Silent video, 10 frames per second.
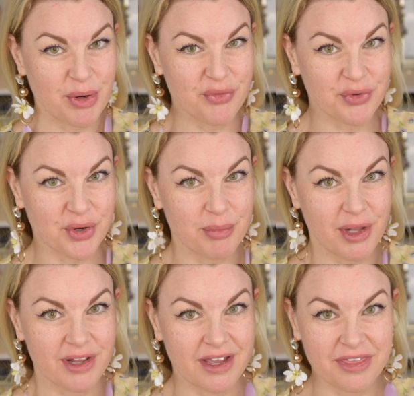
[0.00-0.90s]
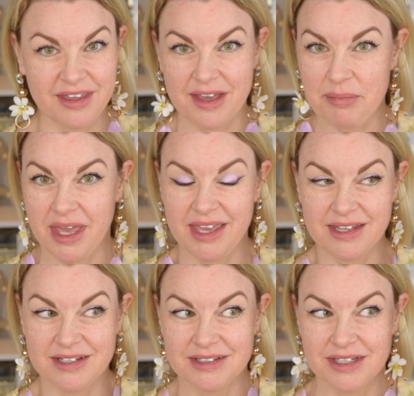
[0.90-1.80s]
affordable. I think I
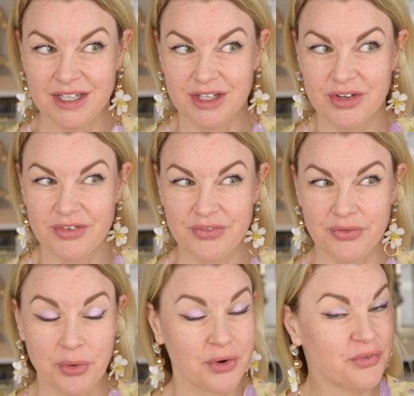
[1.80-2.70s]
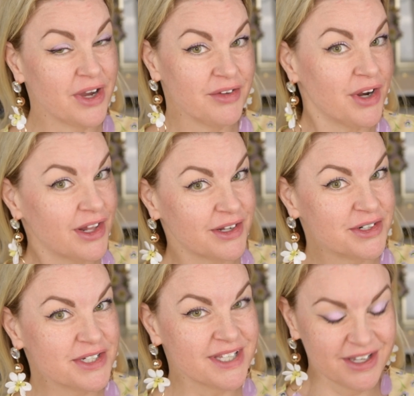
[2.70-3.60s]
paid $4 or
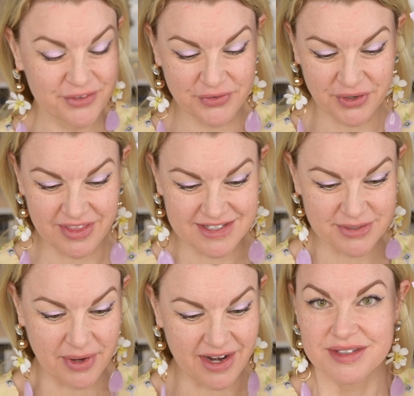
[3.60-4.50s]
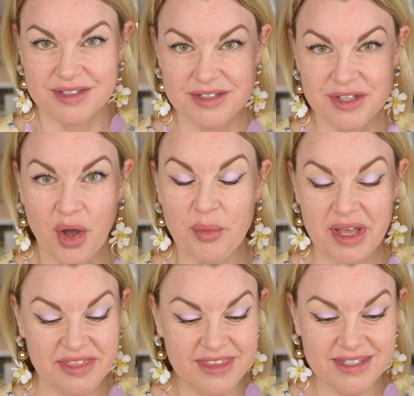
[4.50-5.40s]
$5 for this one. So
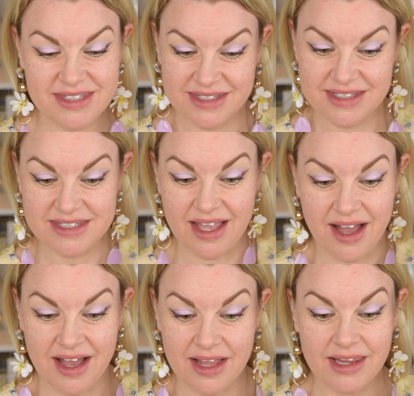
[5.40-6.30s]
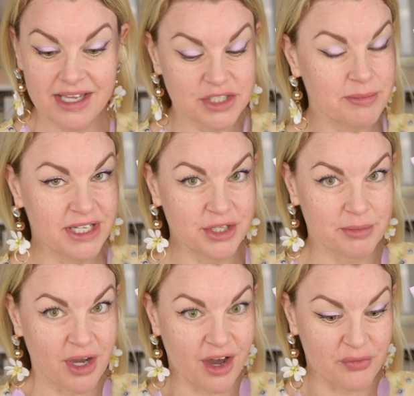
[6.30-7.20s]
this is a light to medium
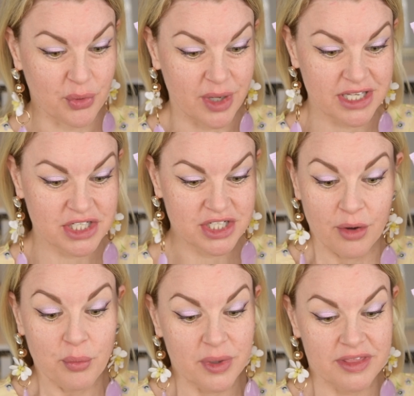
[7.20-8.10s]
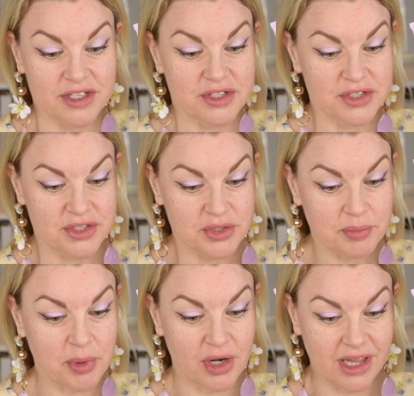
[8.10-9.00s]
coverage with
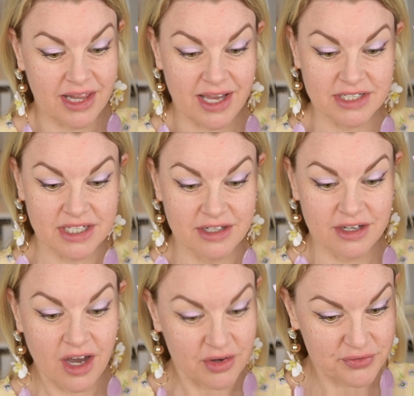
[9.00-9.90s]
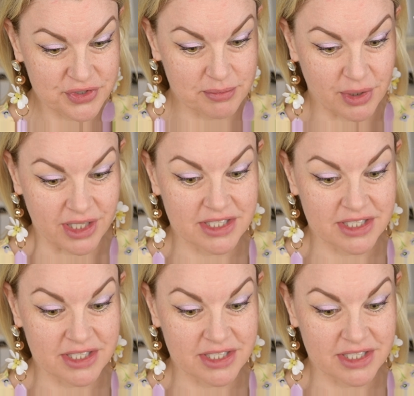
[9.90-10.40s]
super light and comfortable